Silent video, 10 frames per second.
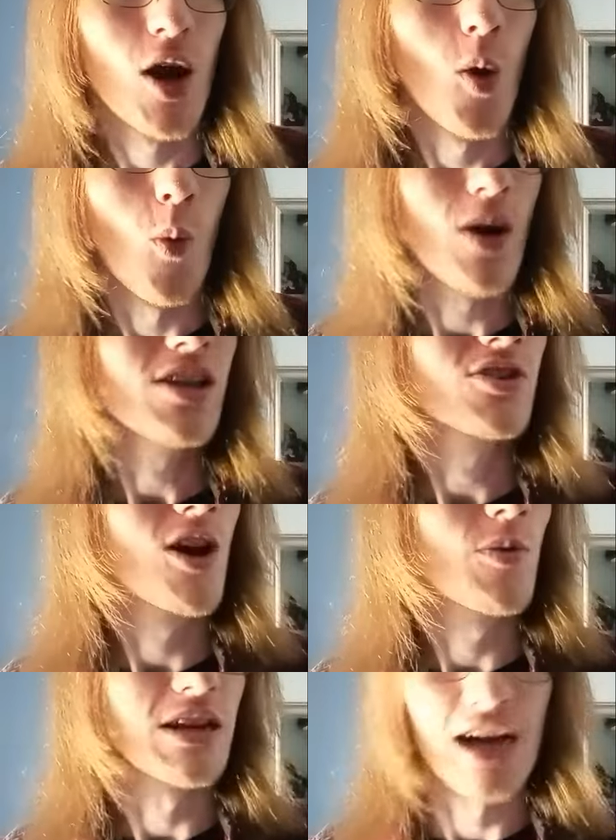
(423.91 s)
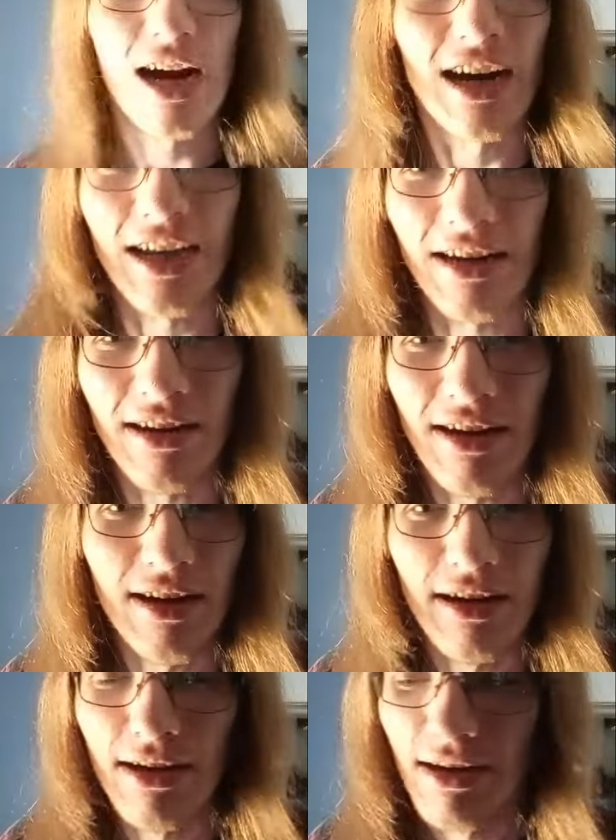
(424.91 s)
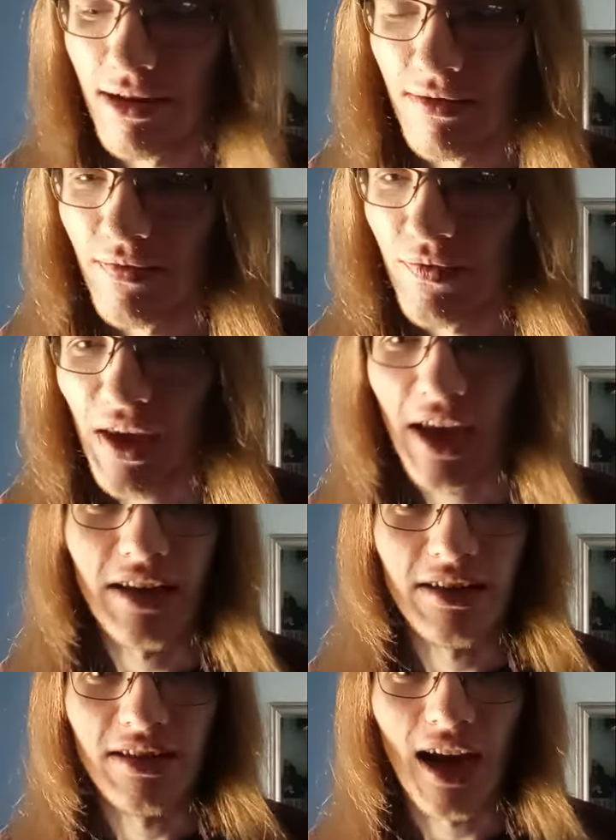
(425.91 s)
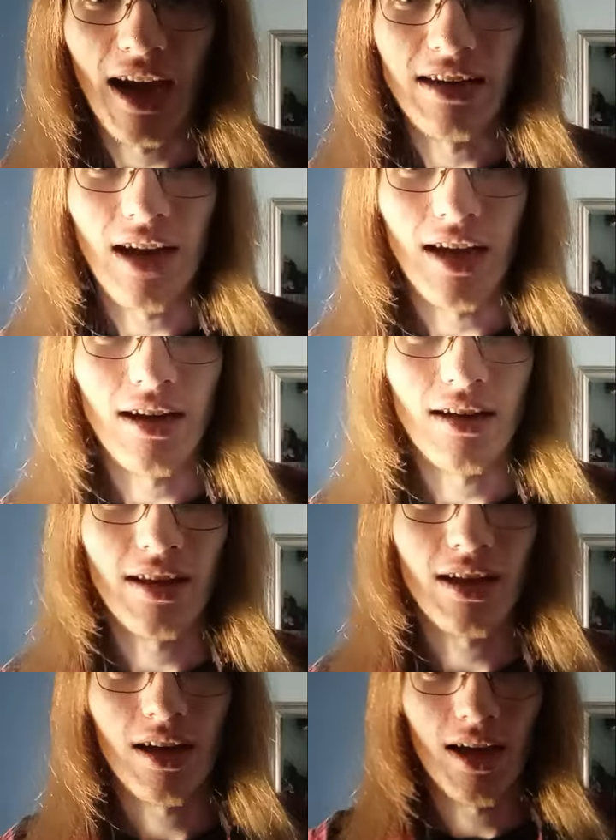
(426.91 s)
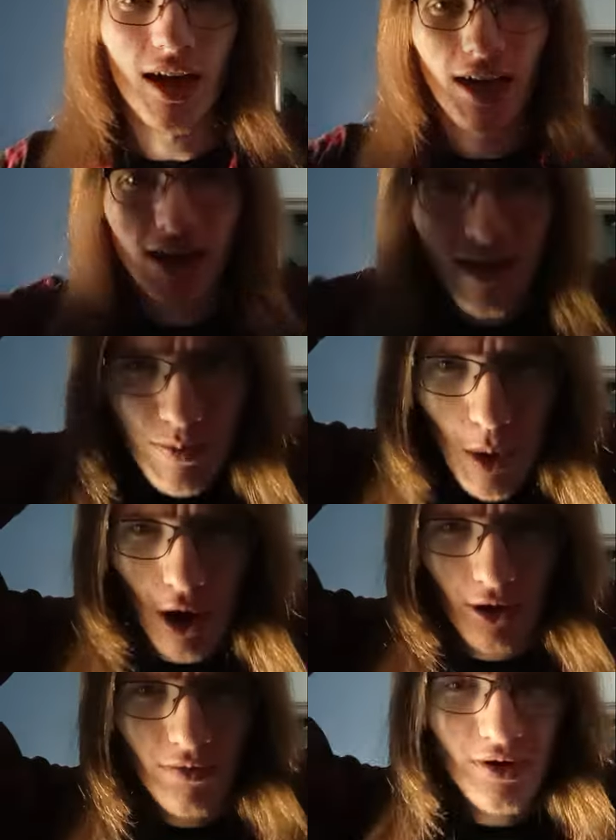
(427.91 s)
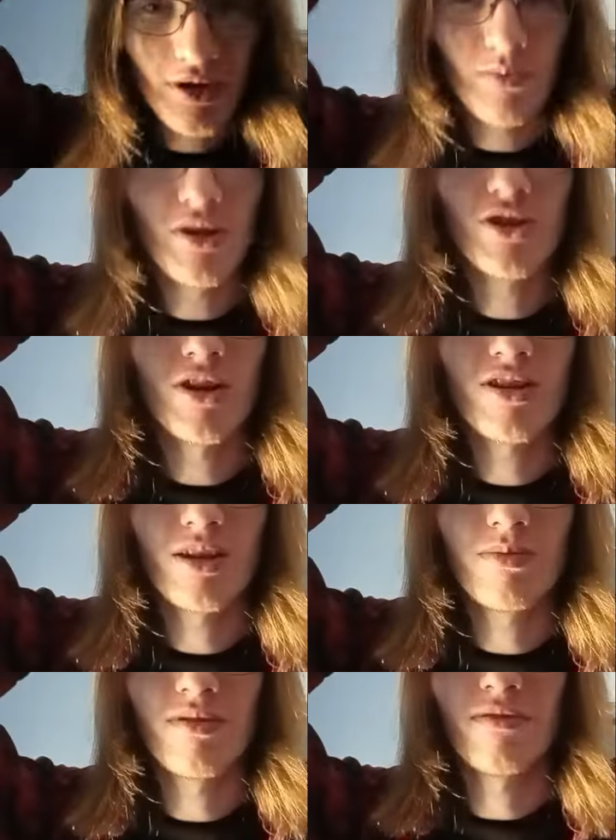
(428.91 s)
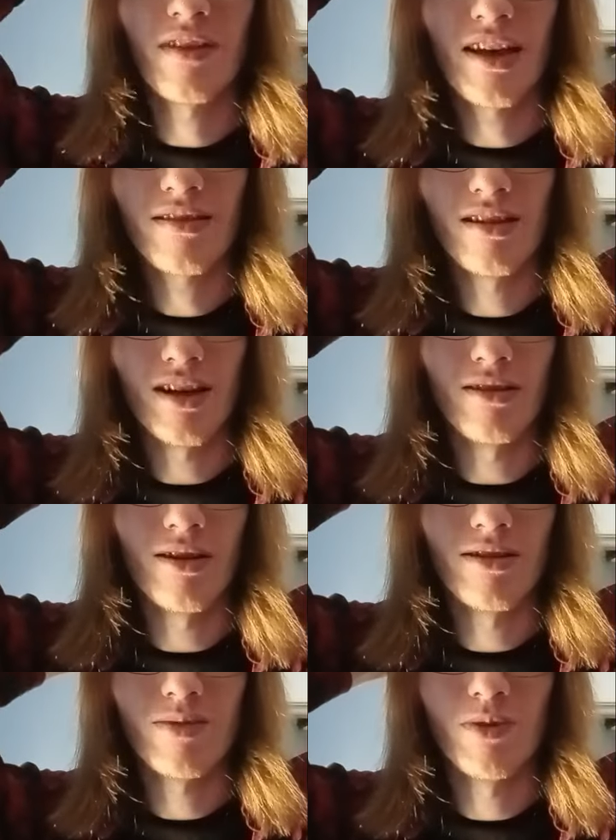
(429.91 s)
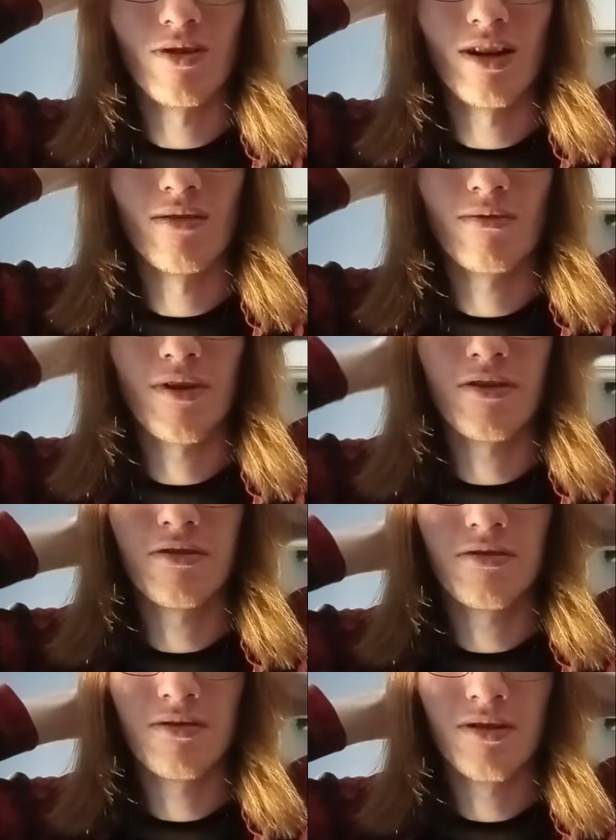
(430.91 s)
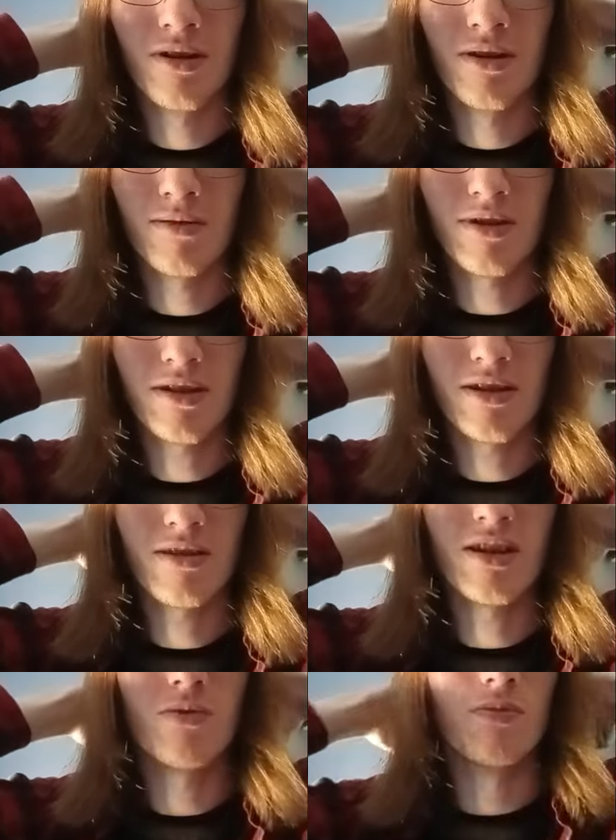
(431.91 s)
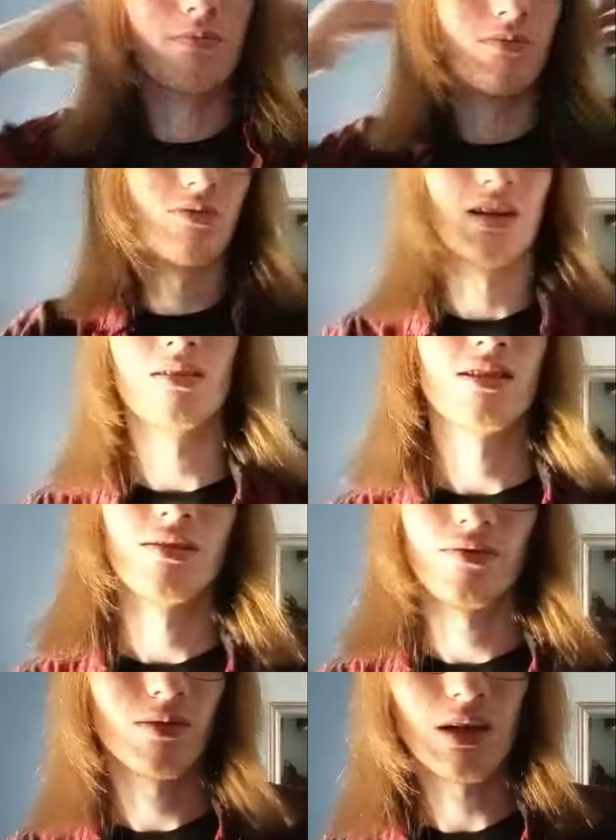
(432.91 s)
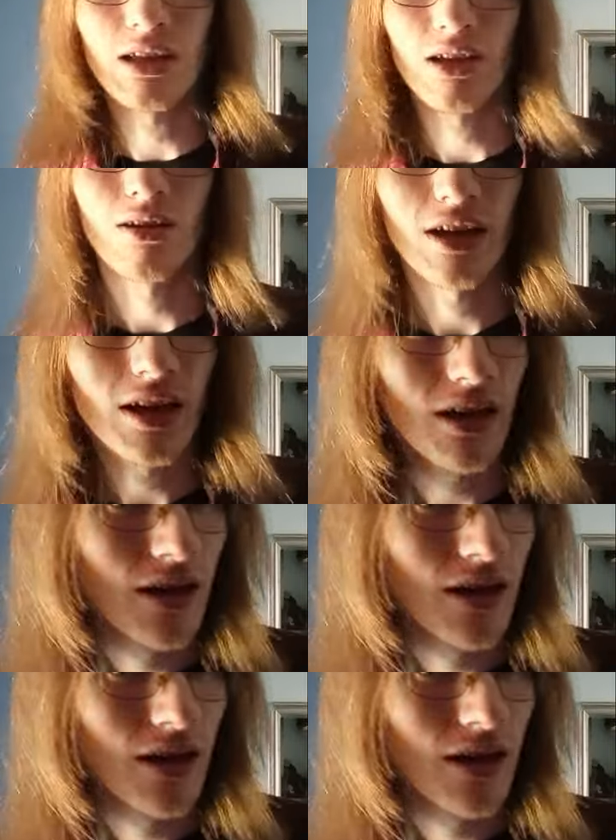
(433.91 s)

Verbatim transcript: What is going on? And I, I like, I guess part of it can be chalked up to the fact that I lost my grandfather recently. Well, relatively recently.